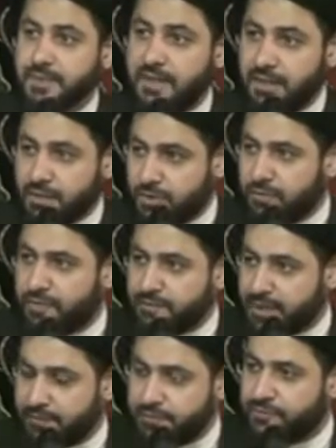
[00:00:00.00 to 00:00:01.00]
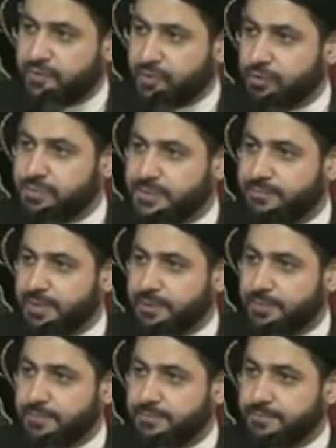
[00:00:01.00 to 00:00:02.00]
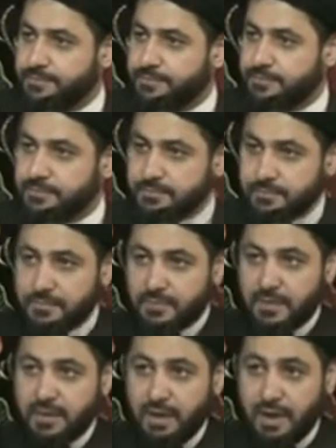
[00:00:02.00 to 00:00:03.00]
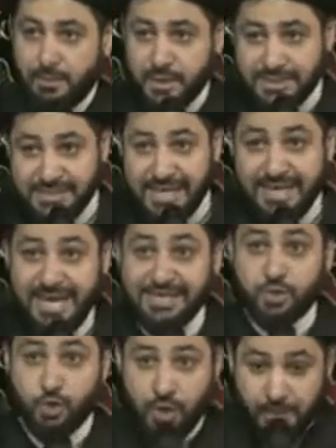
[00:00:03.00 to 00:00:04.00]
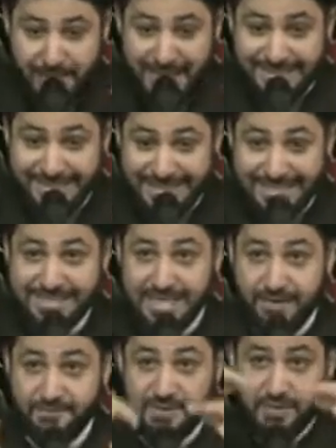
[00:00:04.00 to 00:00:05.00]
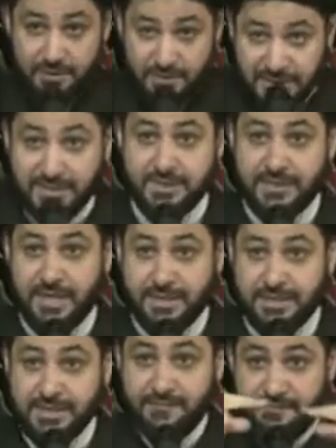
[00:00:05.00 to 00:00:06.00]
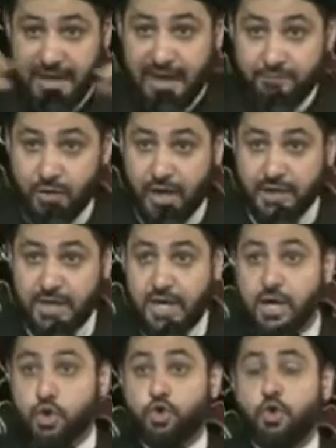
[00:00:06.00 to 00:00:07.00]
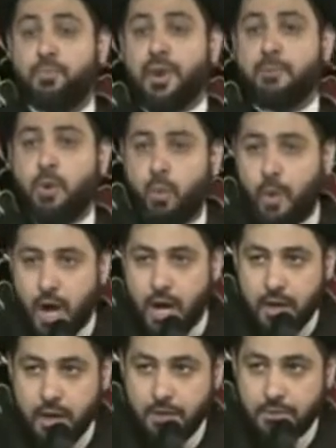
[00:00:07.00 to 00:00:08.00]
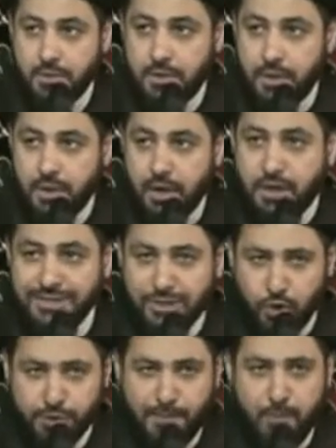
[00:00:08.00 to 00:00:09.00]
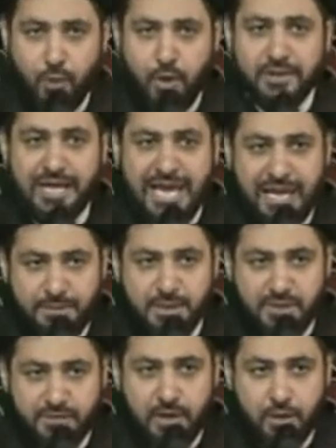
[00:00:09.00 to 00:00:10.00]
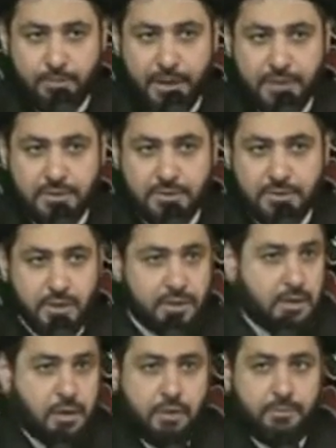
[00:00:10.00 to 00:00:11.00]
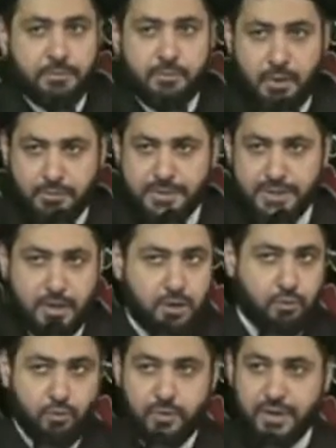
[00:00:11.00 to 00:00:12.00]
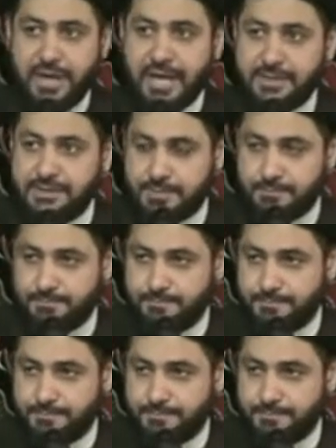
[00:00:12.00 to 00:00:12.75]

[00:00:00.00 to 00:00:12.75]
In Kufa, we have different groups of people. I'm going to say that, so come back to this life itself, the society, see if we have or not. Group number one are those people who are the enemies of Ahlul Bayt. They didn't help Imam Hussein, no, we're against them.